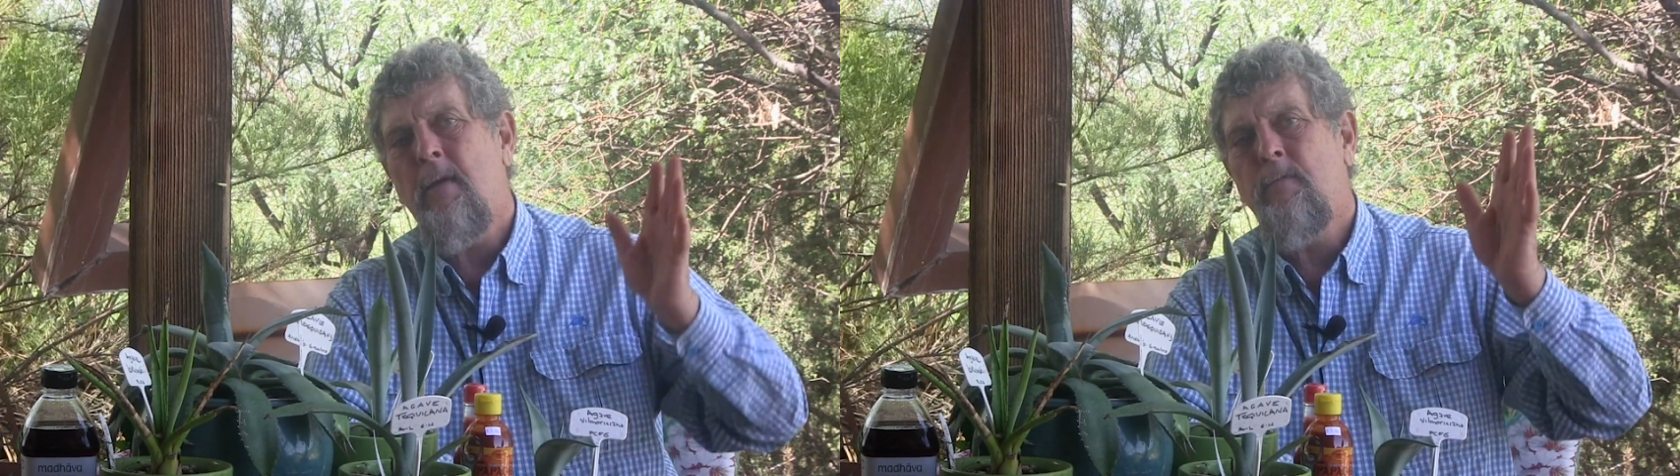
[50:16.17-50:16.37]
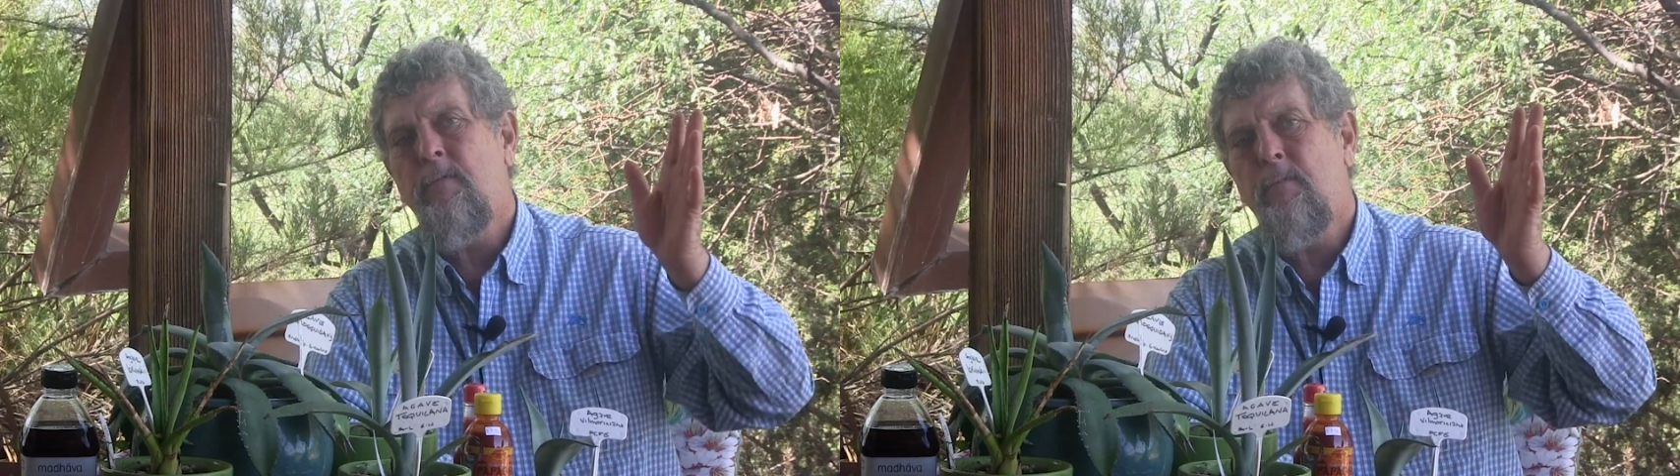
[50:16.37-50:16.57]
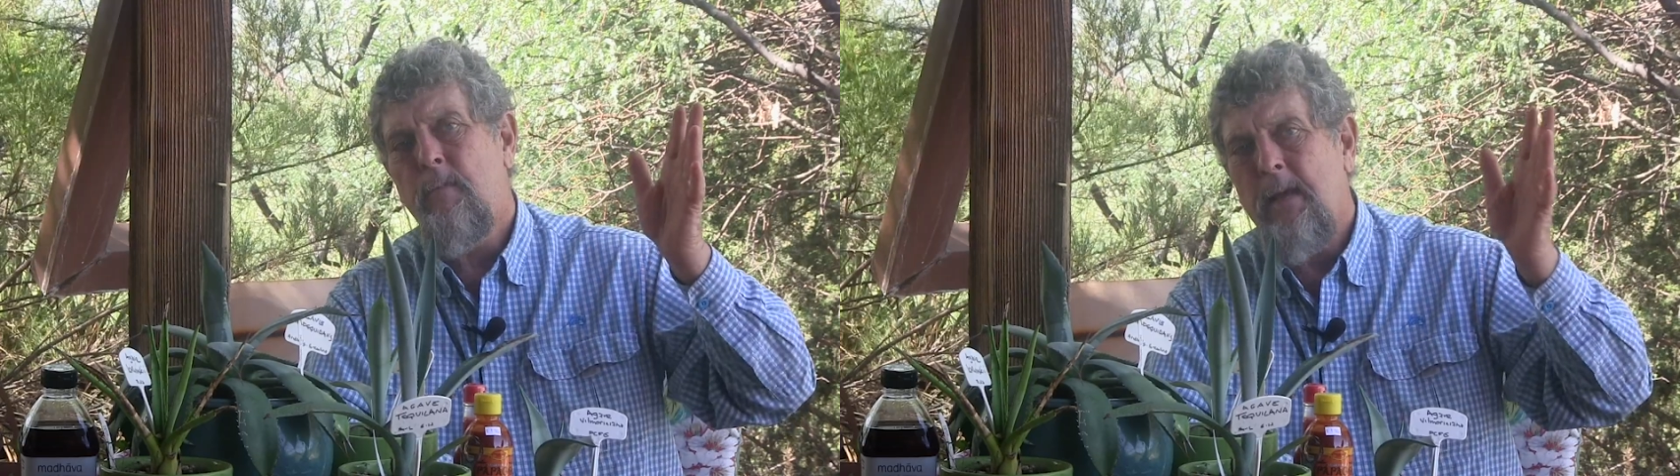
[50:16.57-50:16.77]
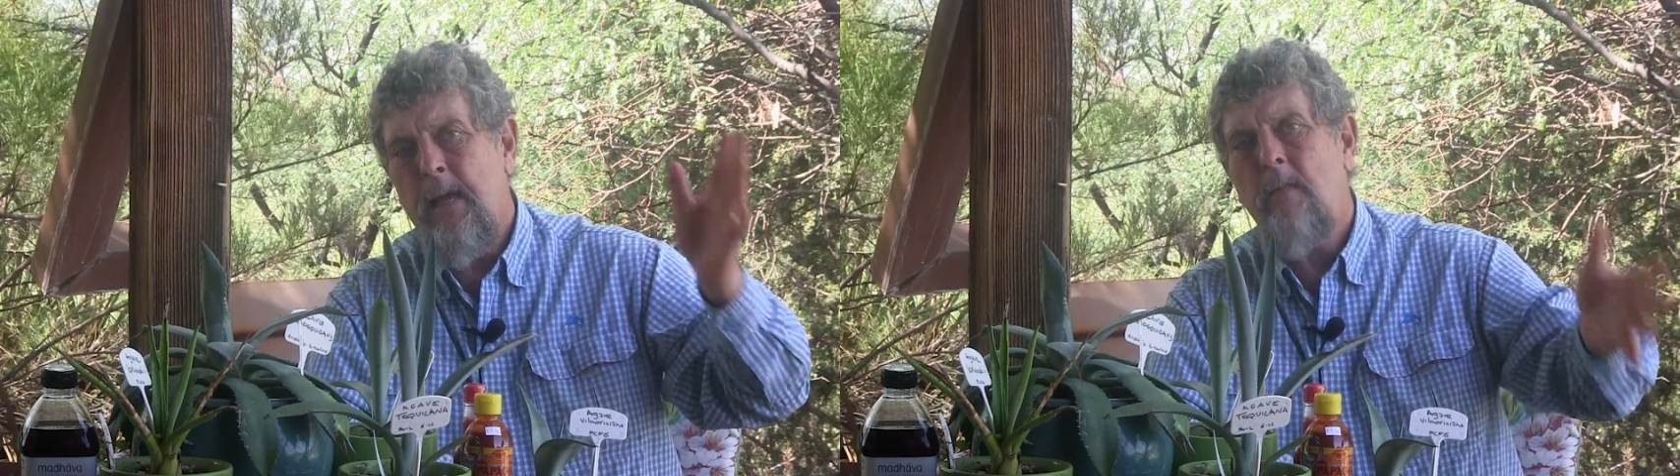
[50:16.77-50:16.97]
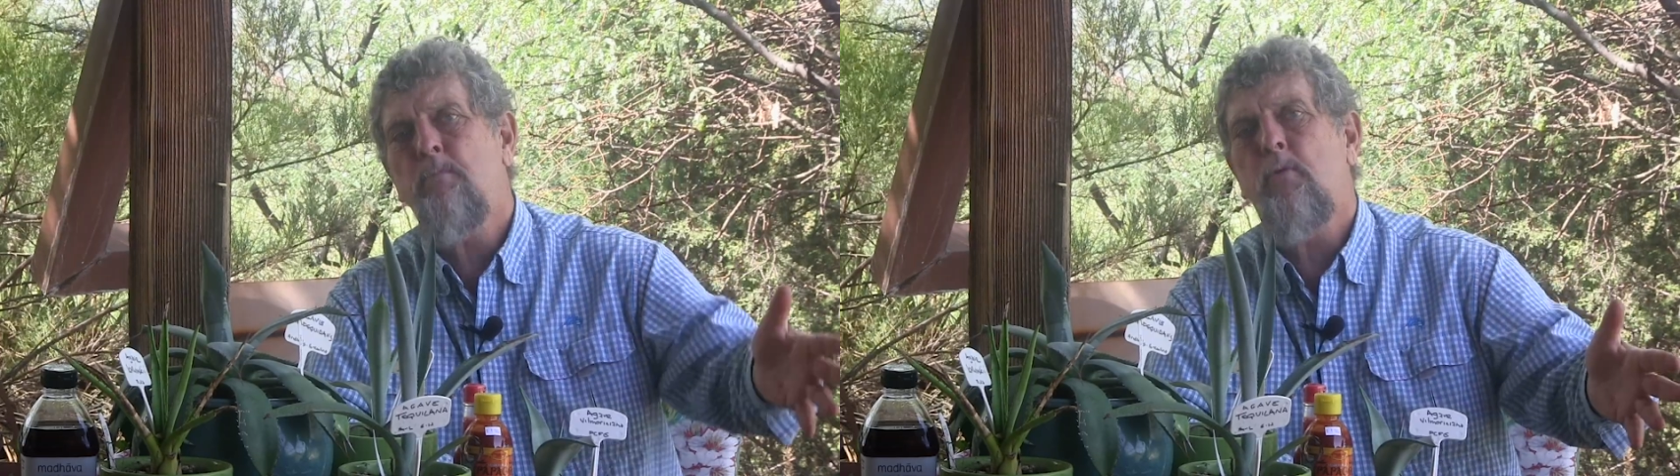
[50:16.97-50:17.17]
of
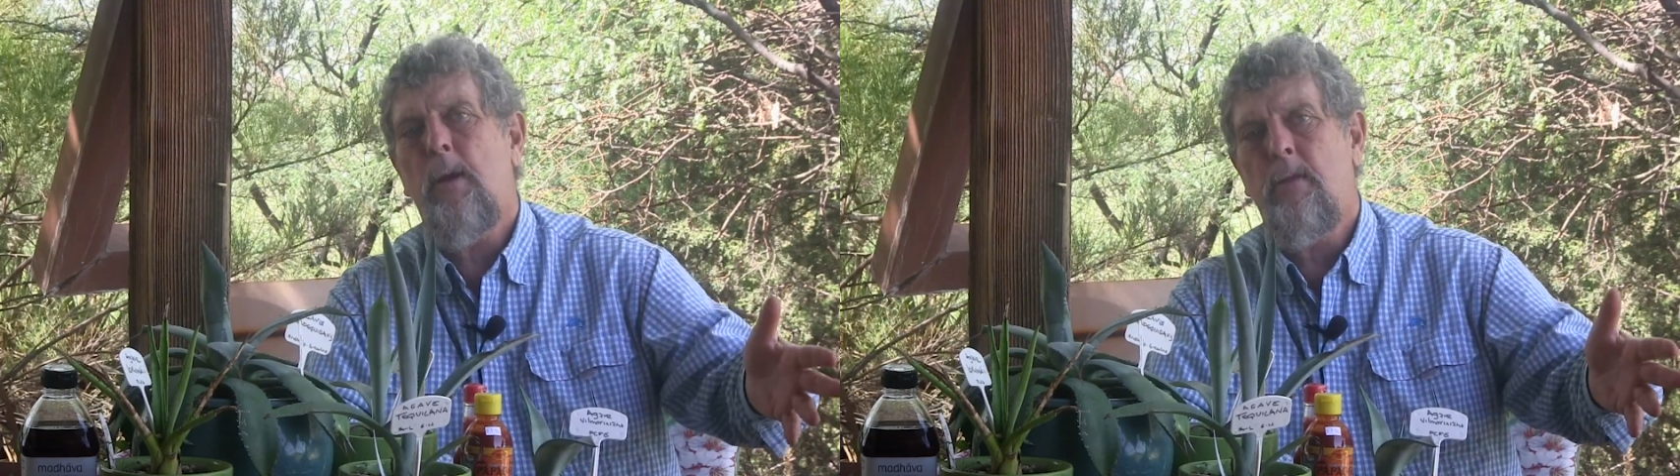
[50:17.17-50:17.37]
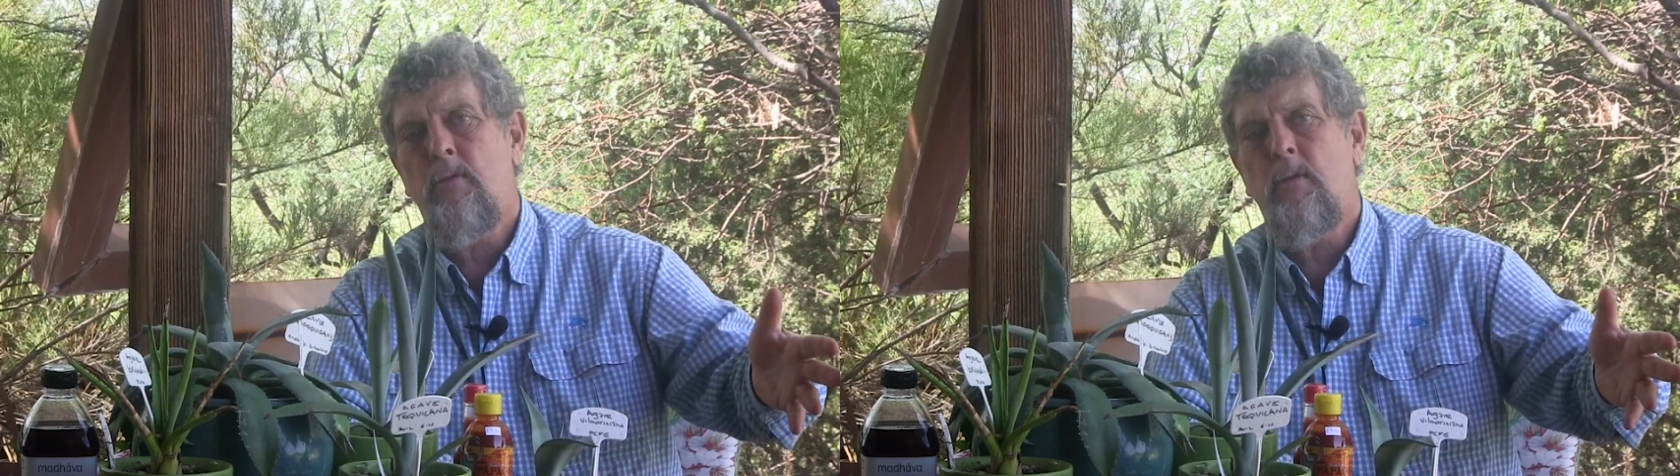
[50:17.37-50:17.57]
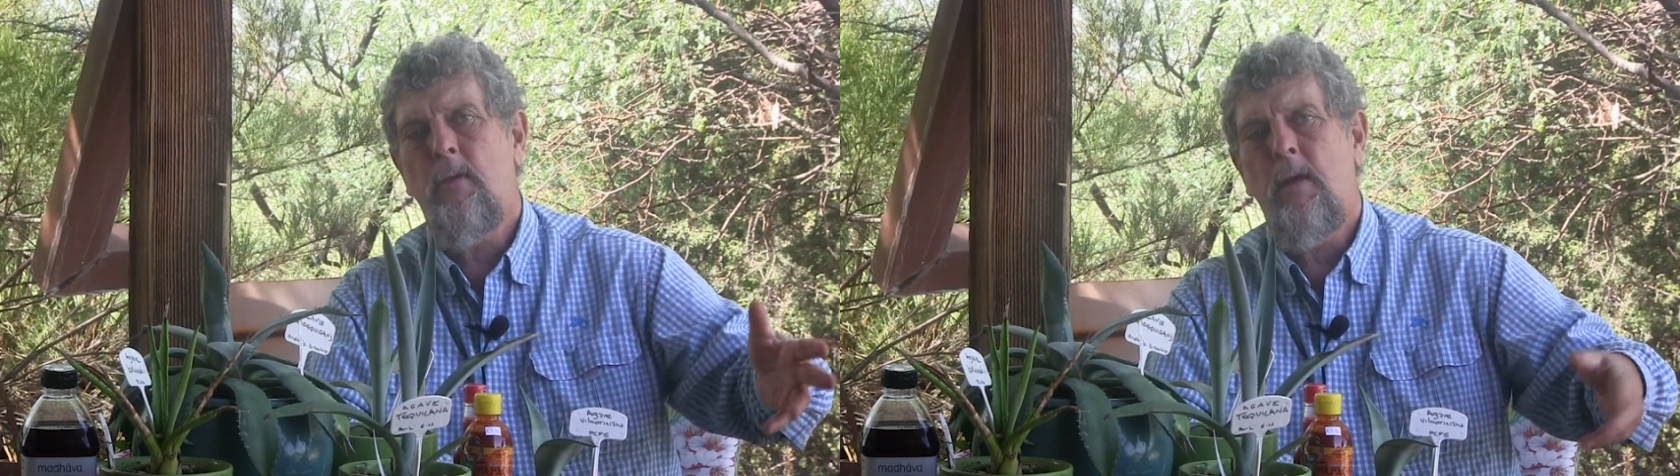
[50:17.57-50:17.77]
inputs,